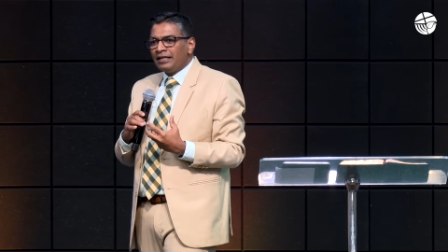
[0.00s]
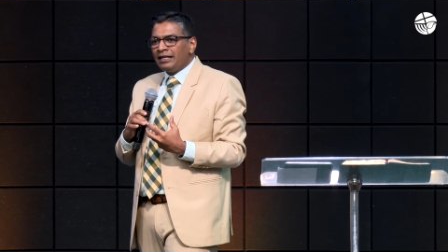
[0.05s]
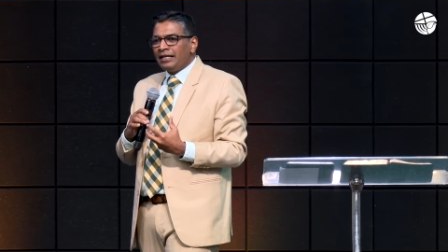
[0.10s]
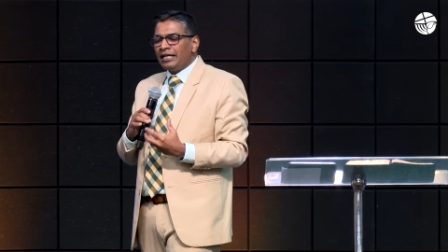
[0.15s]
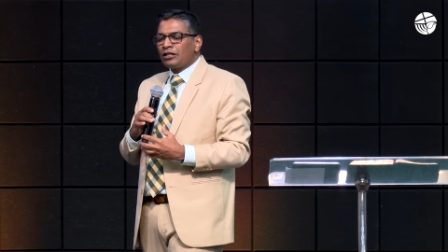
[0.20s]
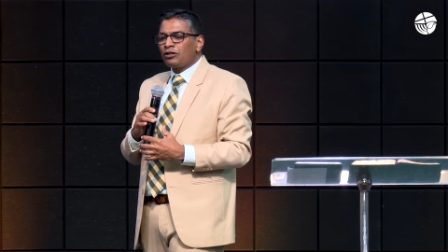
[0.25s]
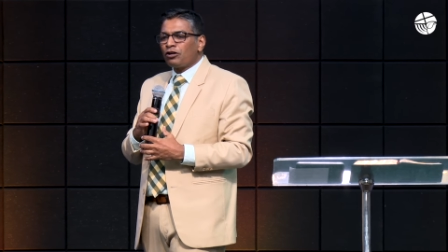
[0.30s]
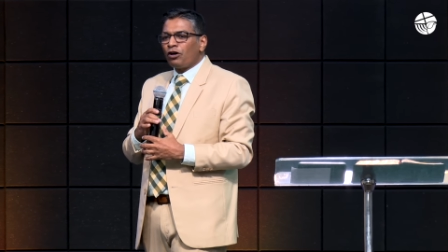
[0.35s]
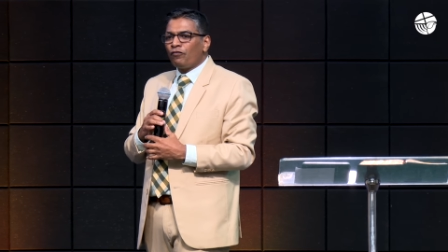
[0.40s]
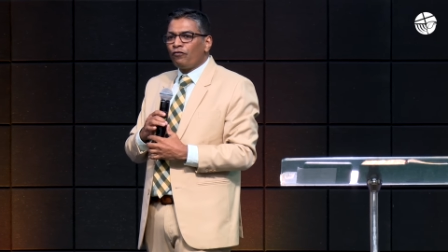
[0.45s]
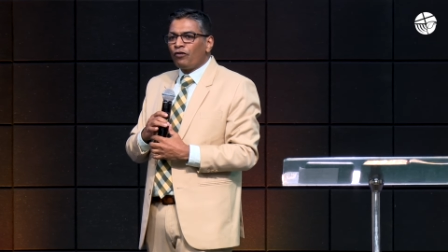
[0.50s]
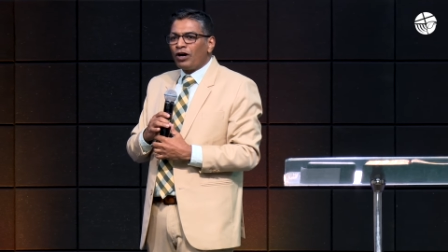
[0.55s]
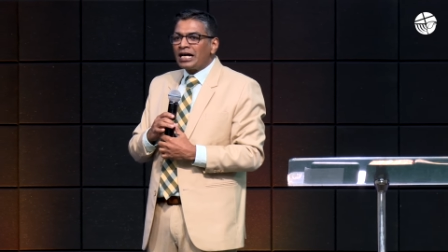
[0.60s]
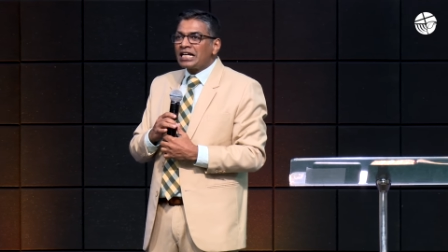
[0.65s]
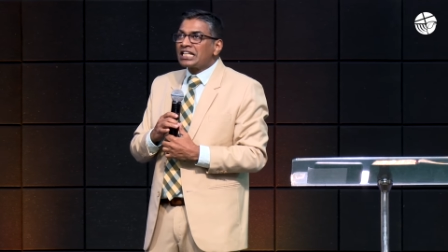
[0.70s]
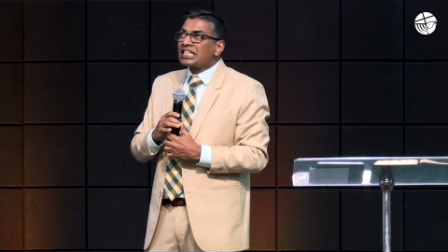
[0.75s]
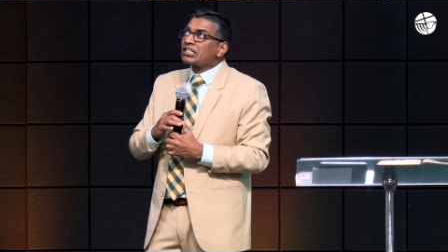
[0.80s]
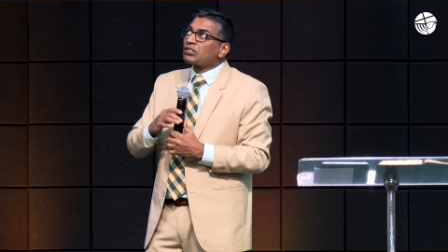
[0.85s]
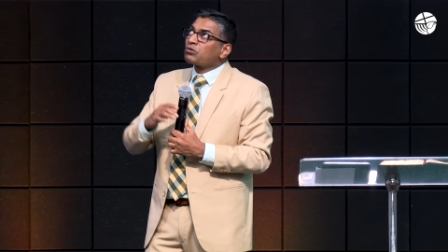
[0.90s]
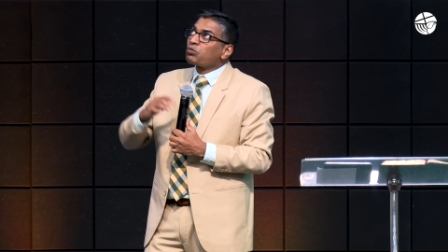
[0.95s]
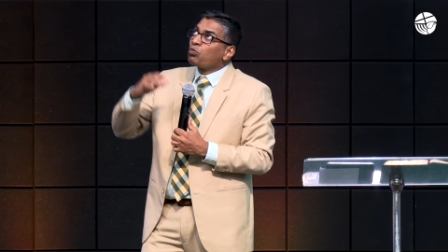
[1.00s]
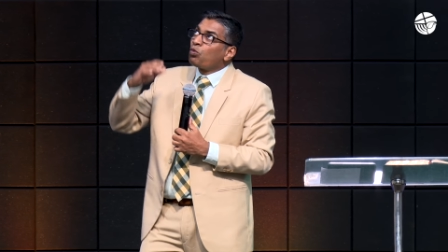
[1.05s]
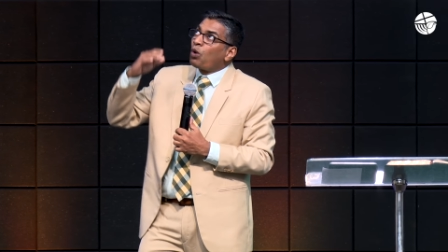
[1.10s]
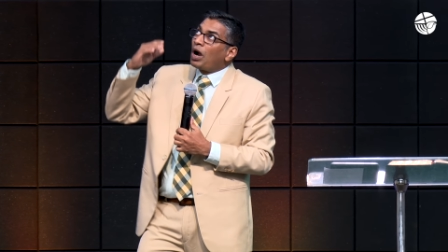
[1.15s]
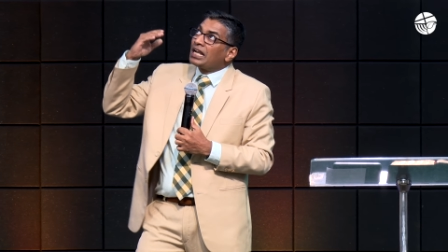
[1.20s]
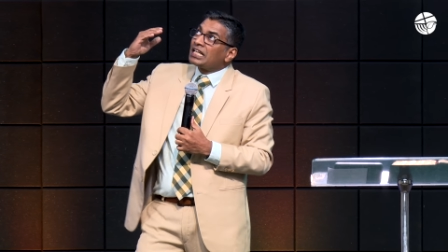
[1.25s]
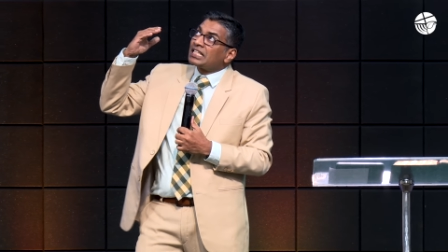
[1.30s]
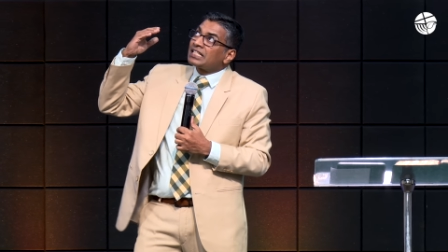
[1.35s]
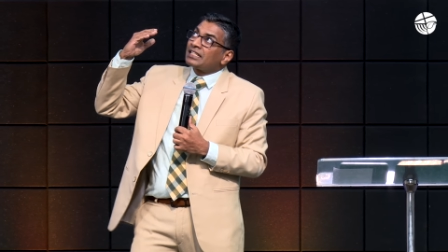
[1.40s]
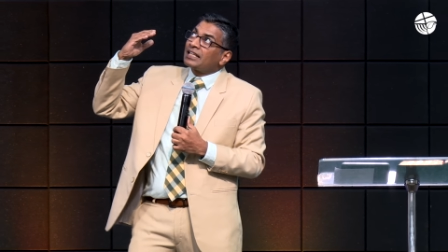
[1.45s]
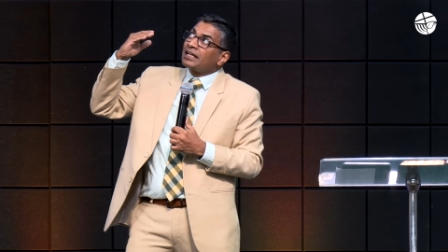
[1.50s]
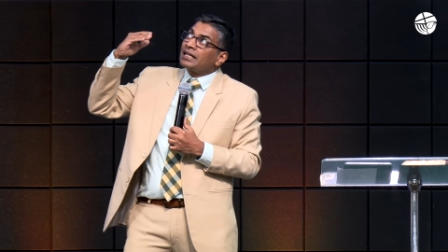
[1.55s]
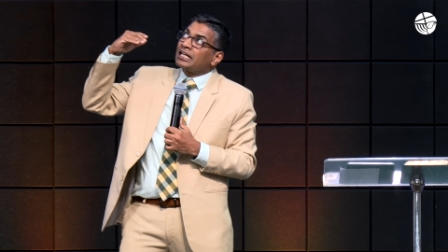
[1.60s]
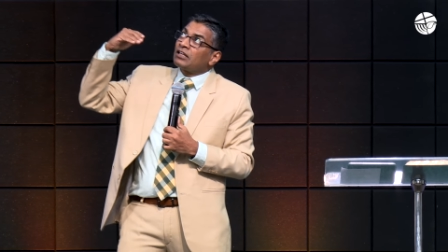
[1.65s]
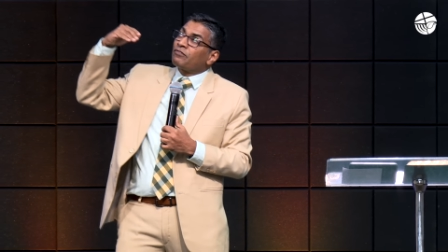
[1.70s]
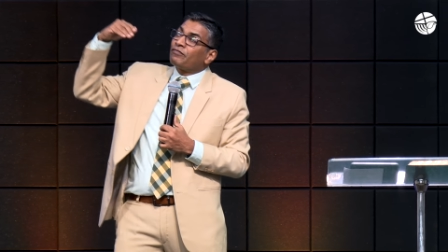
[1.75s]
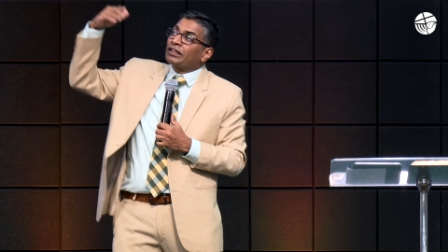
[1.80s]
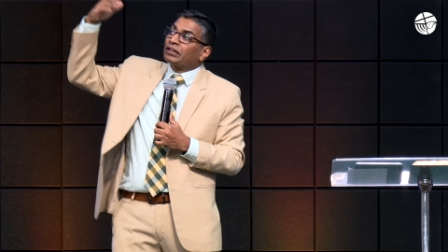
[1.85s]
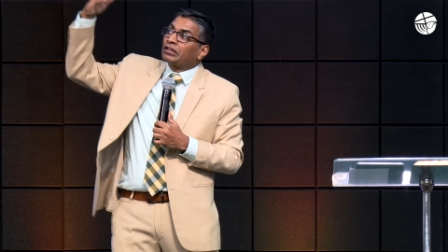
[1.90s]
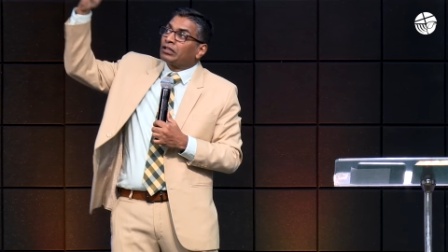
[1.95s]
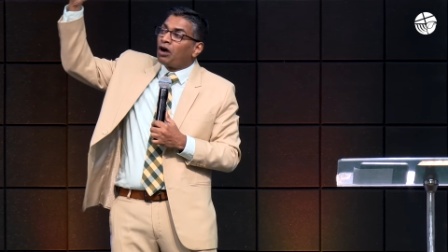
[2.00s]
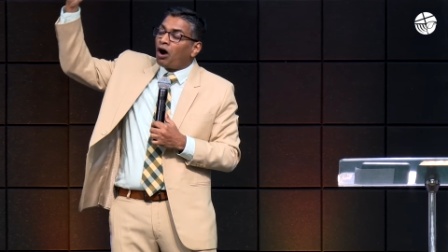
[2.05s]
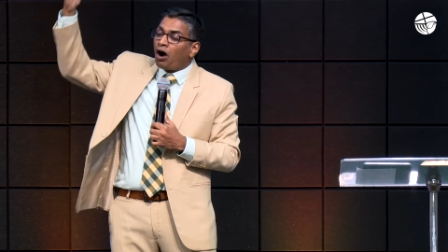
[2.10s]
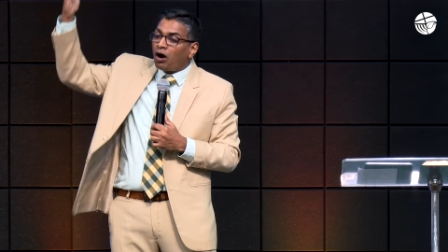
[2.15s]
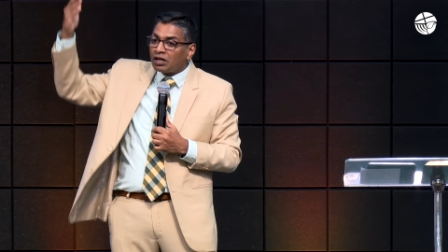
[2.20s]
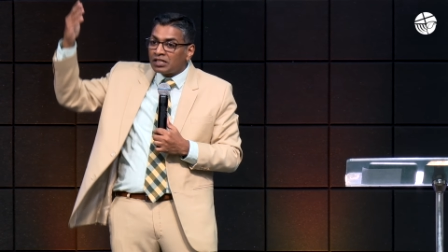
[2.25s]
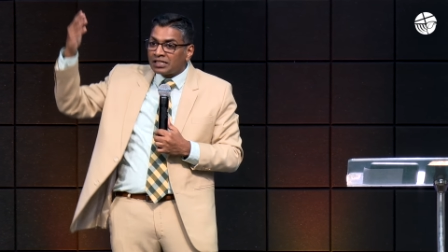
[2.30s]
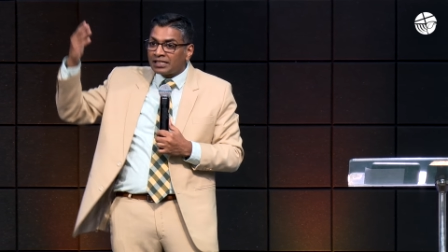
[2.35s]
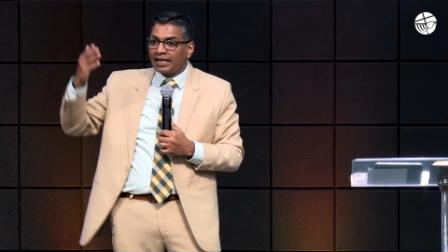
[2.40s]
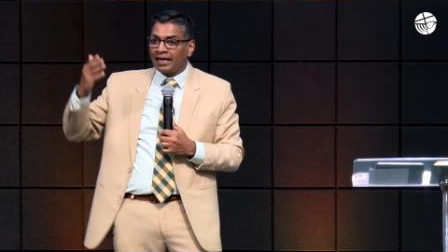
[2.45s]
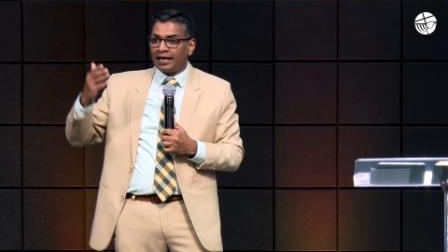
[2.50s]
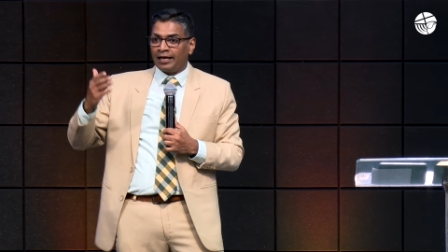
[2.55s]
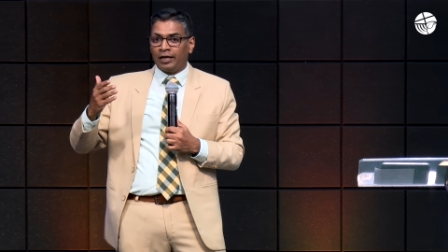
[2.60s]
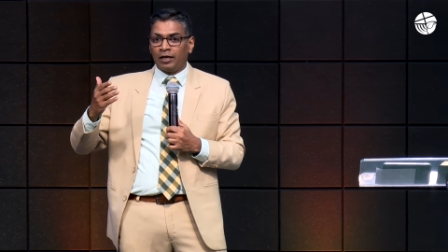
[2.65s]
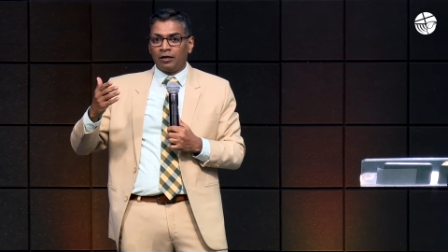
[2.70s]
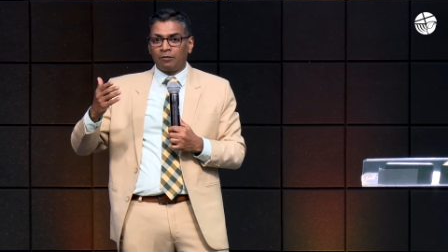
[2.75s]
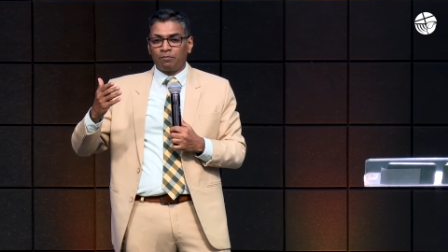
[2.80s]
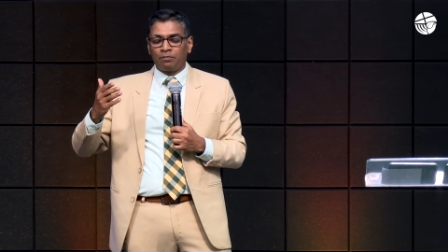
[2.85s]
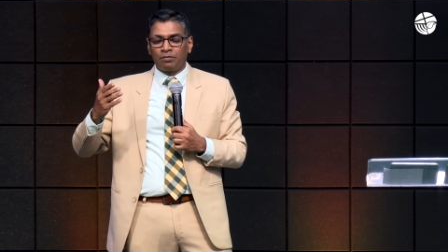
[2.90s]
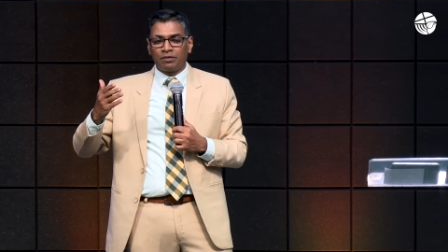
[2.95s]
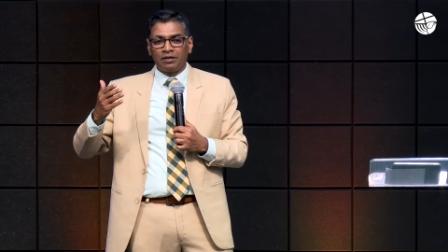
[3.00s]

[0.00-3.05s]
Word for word: it works one side with God's help,